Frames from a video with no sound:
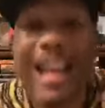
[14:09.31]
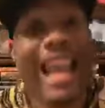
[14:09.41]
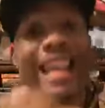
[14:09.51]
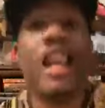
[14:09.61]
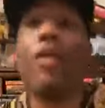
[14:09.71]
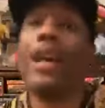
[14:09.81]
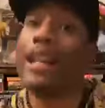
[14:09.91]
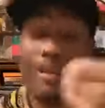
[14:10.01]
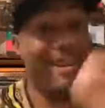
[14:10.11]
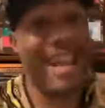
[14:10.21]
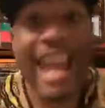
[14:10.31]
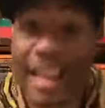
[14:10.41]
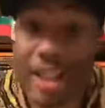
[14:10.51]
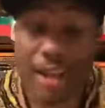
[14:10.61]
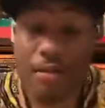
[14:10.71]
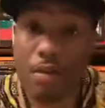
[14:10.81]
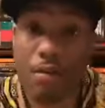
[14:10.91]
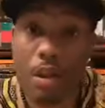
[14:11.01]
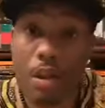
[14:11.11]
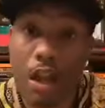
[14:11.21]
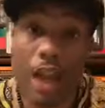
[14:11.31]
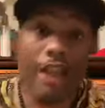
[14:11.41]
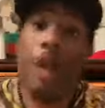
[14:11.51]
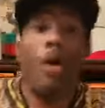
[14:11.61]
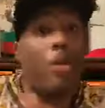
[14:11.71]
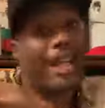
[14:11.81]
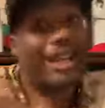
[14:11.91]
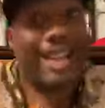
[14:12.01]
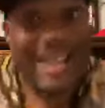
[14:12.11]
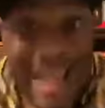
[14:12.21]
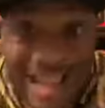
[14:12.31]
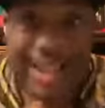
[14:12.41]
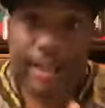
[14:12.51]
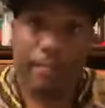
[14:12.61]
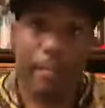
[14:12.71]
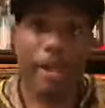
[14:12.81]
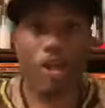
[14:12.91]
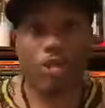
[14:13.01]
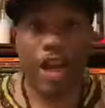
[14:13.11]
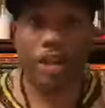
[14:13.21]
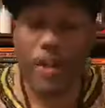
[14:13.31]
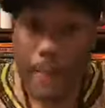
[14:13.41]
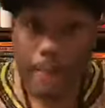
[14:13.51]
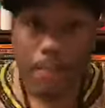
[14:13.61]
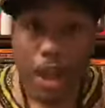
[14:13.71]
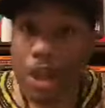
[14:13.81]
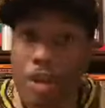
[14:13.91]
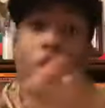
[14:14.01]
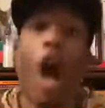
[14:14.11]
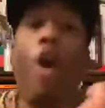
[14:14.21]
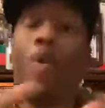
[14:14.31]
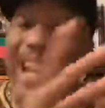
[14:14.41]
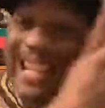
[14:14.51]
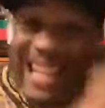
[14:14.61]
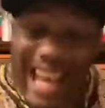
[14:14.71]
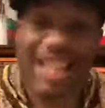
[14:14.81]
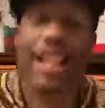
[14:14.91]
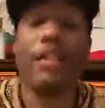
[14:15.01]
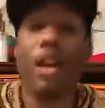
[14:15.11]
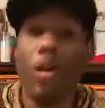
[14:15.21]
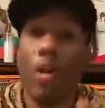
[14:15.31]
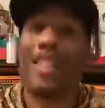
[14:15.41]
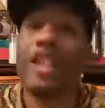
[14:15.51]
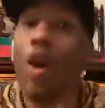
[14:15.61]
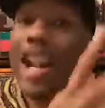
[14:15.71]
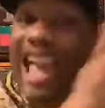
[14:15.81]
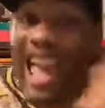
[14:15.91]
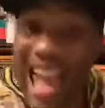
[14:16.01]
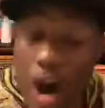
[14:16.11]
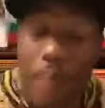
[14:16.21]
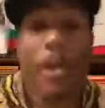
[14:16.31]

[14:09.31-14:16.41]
And then we, Nixon, and then when we get to Nixon's administration, you know Nixon wasn't going to help